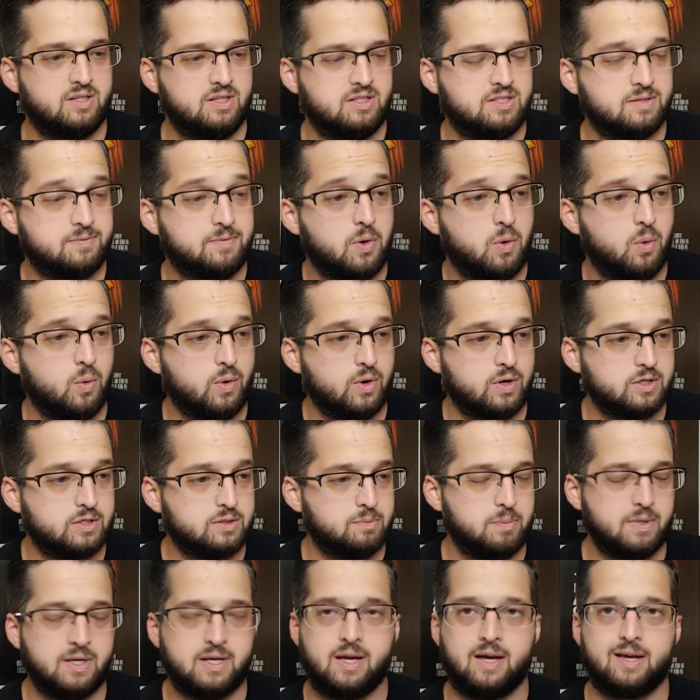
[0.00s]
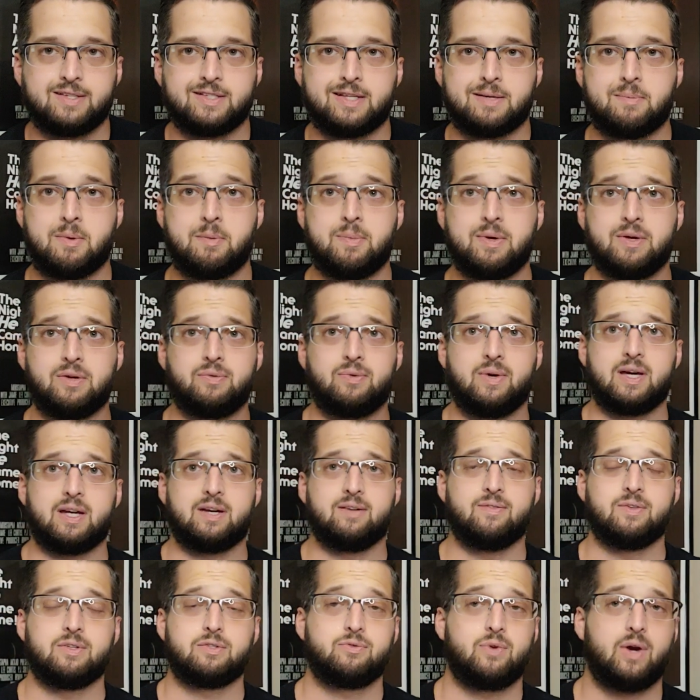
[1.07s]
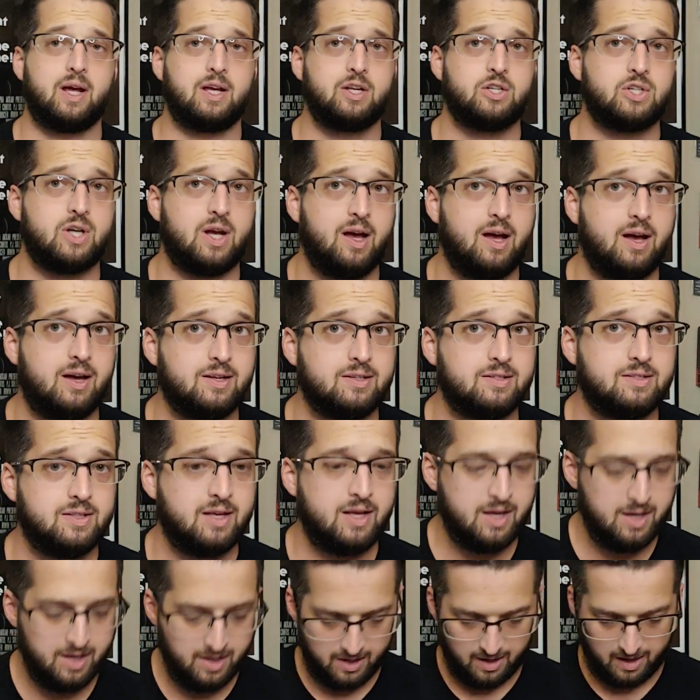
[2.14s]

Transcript: this, of course, because I'm a big fan of this franchise,